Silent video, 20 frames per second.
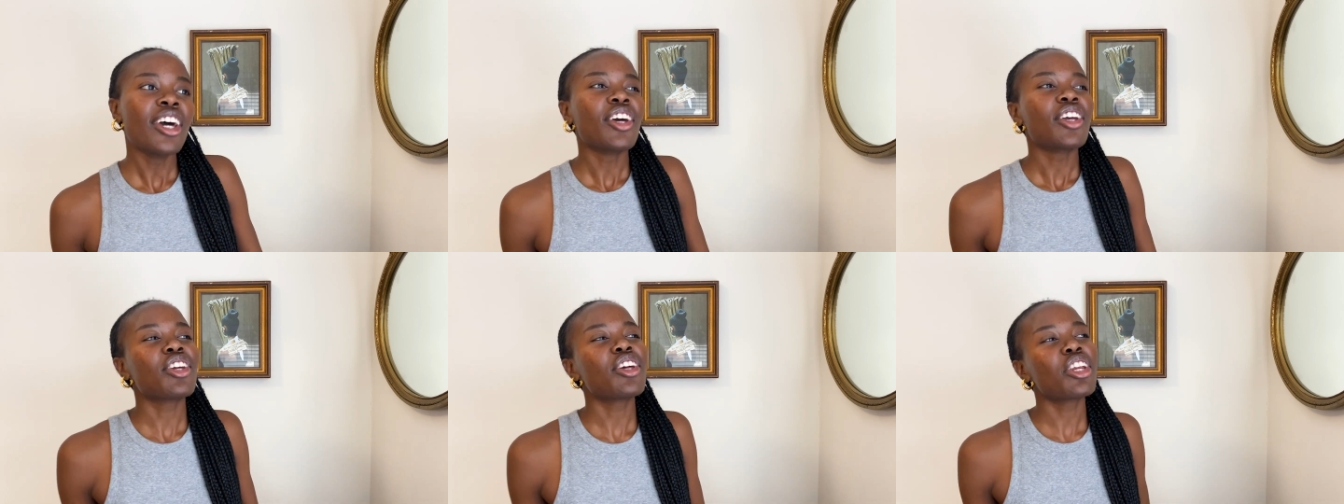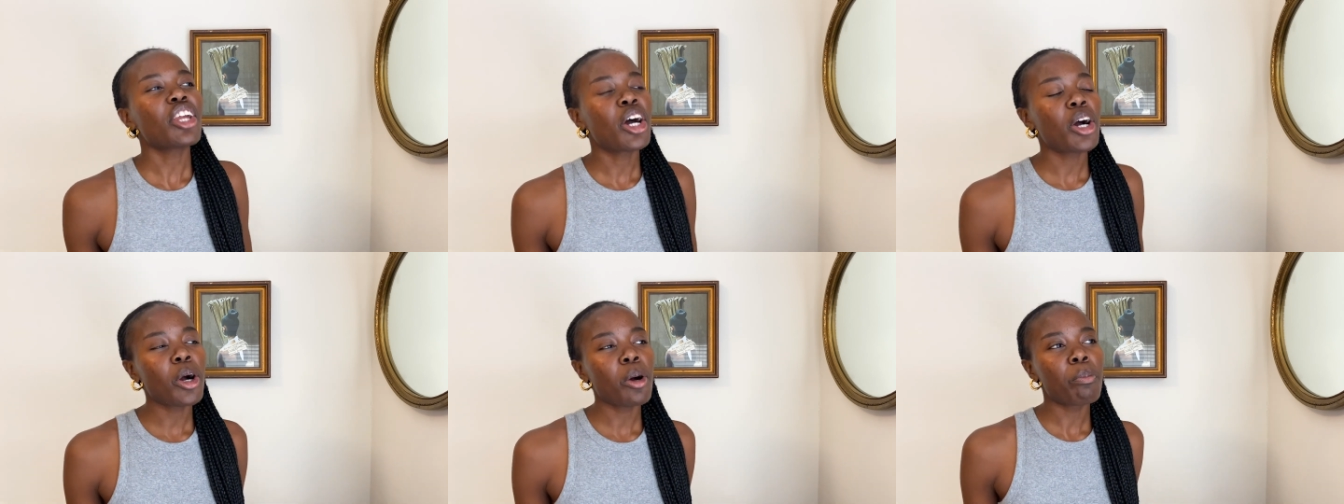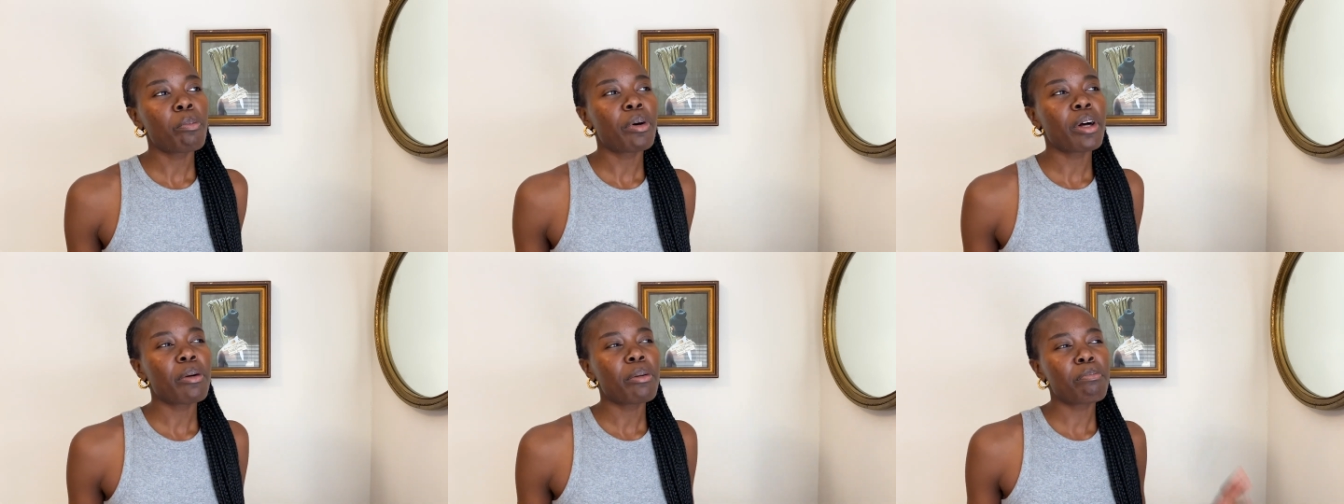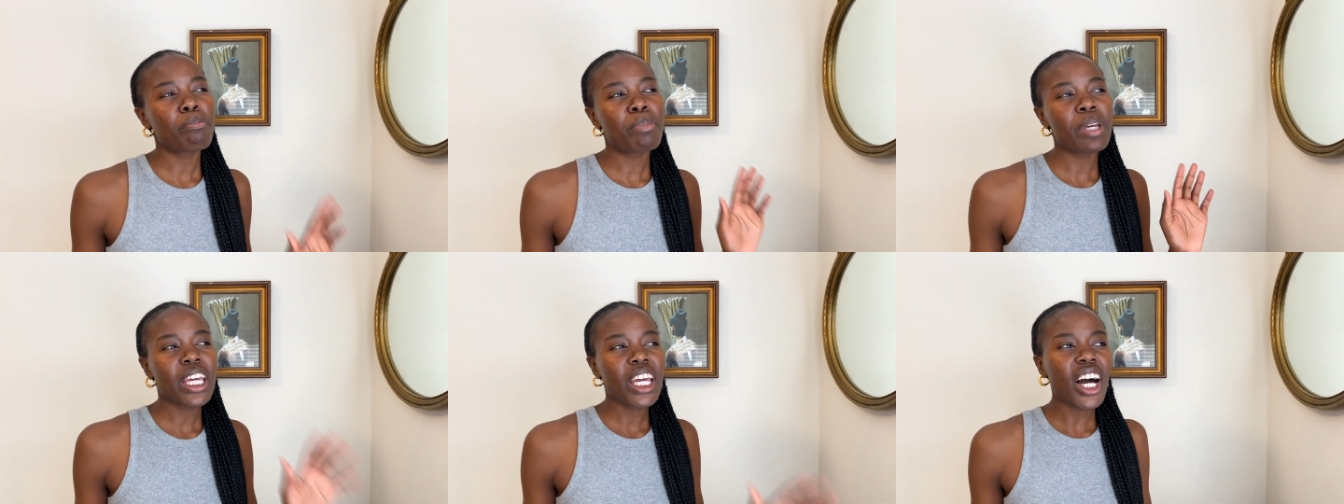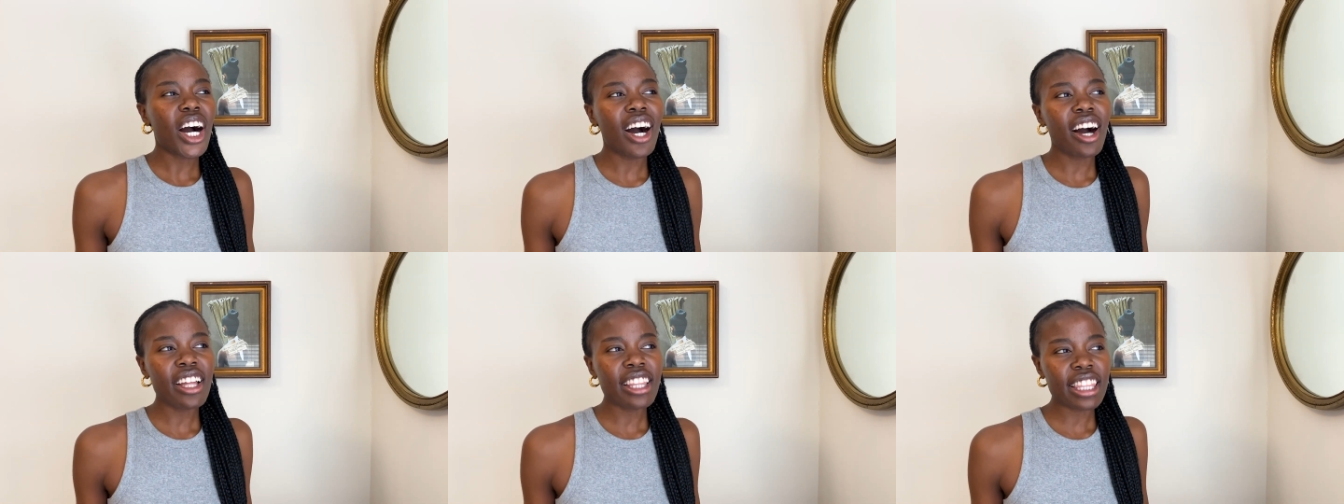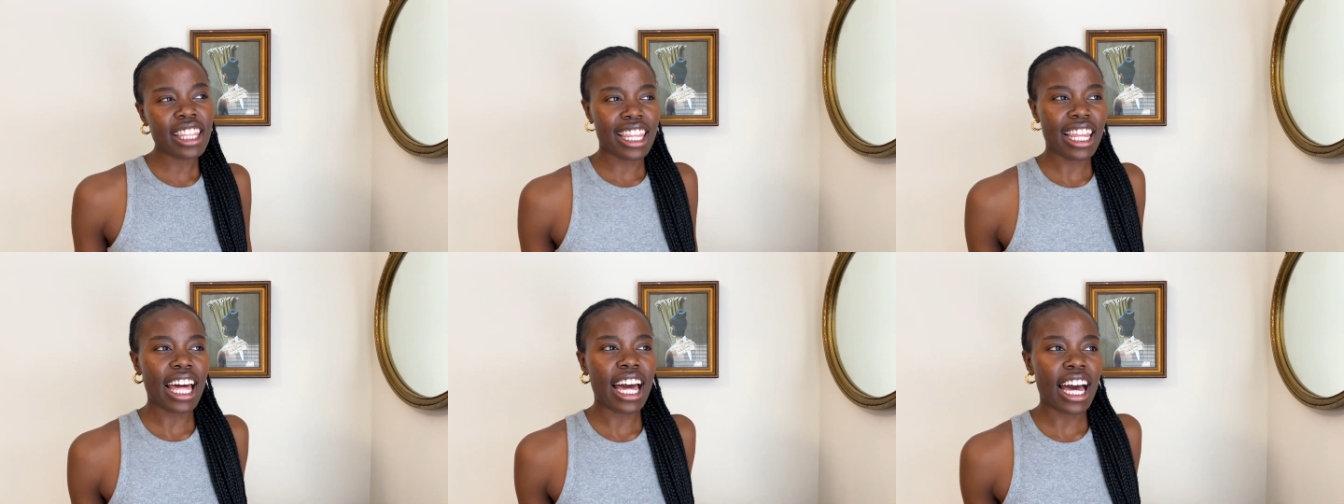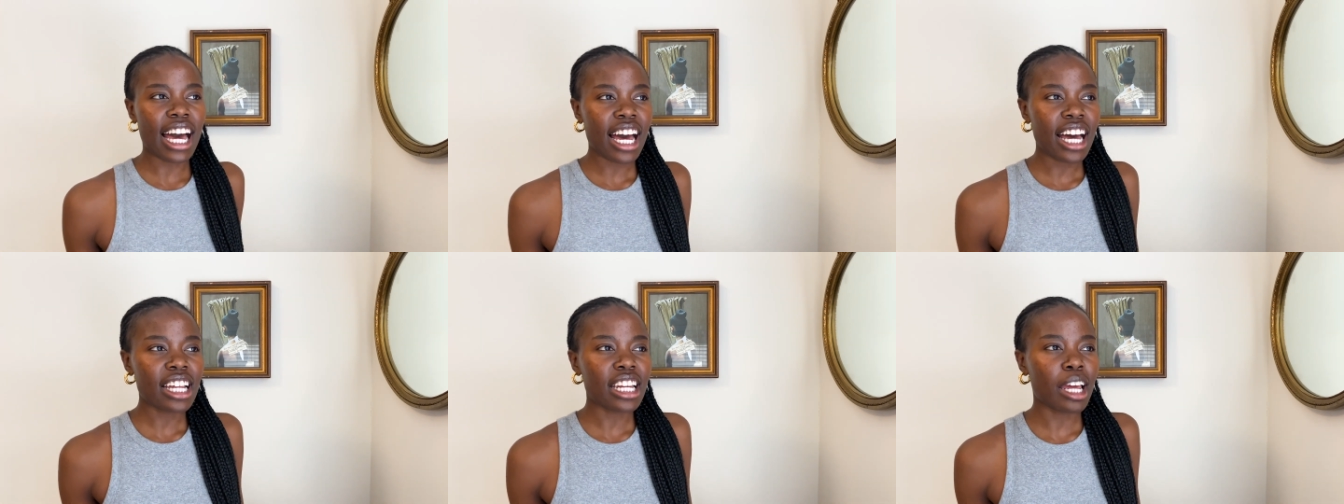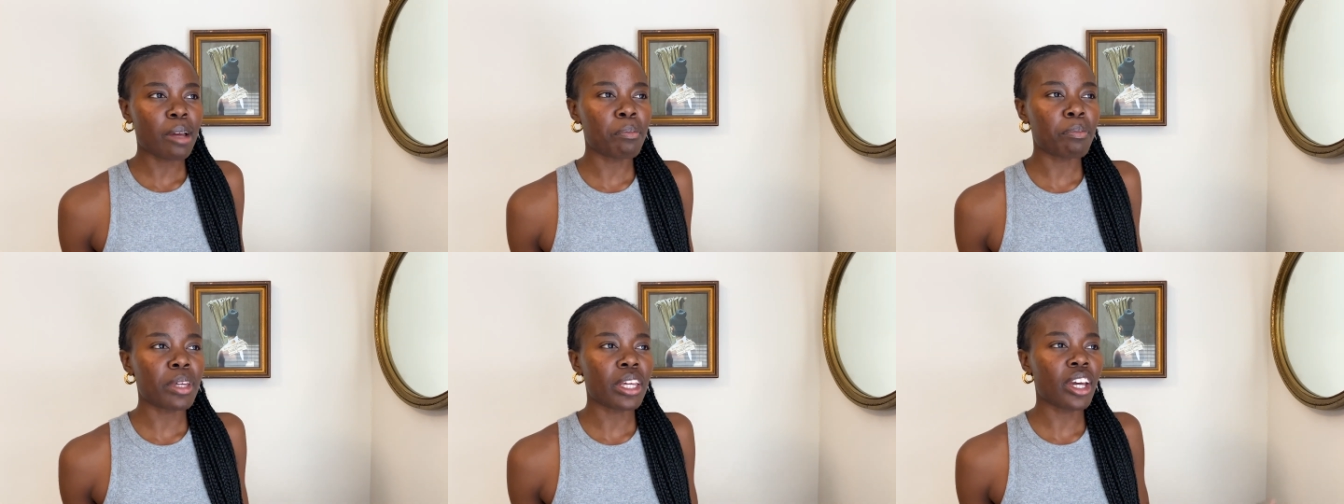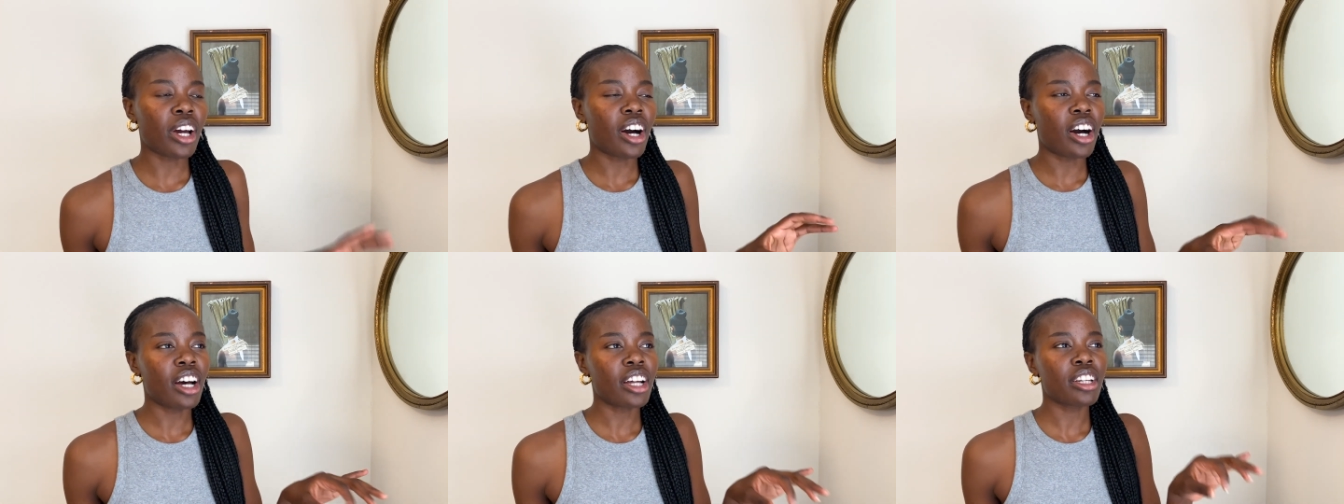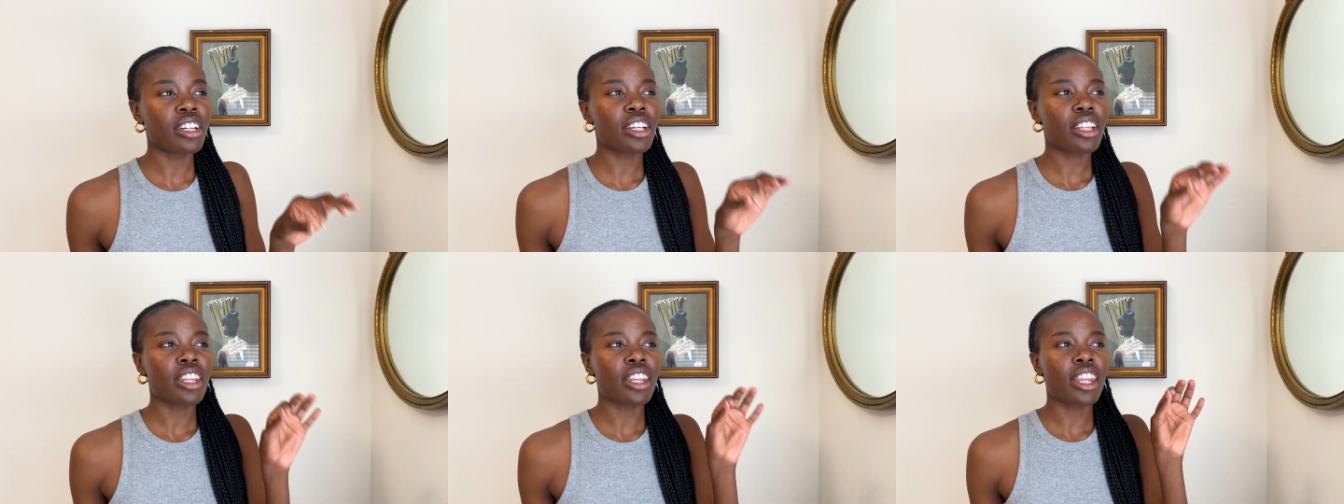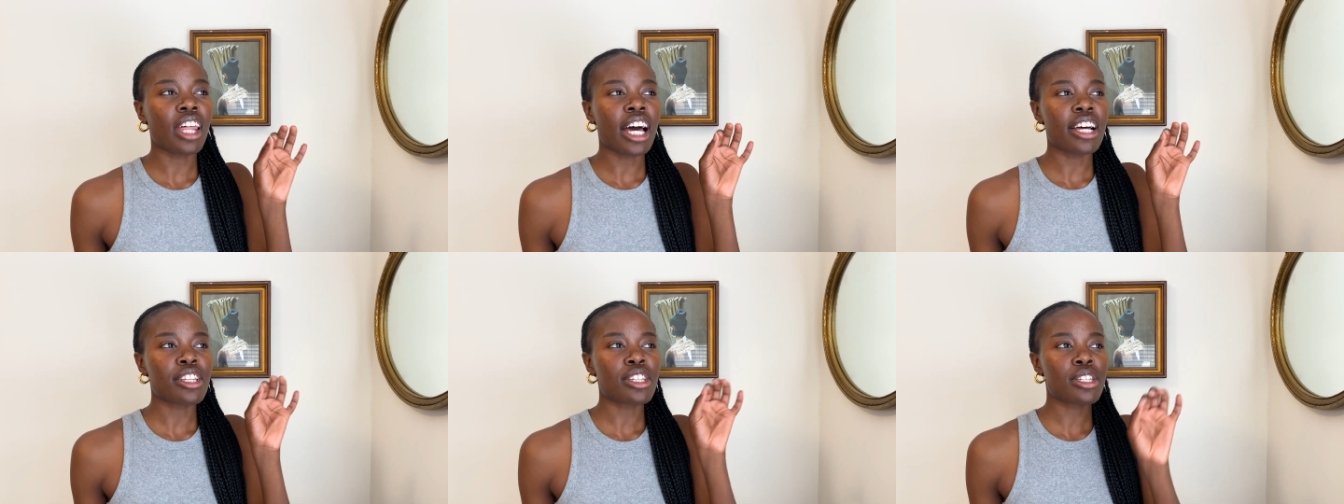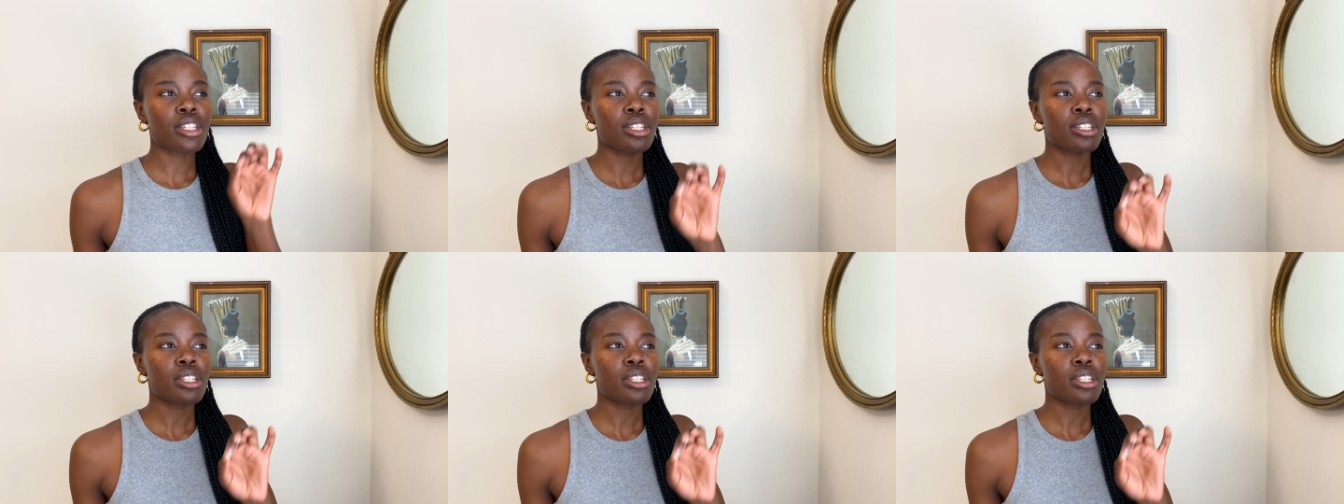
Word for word: you know, but beyond that and beyond that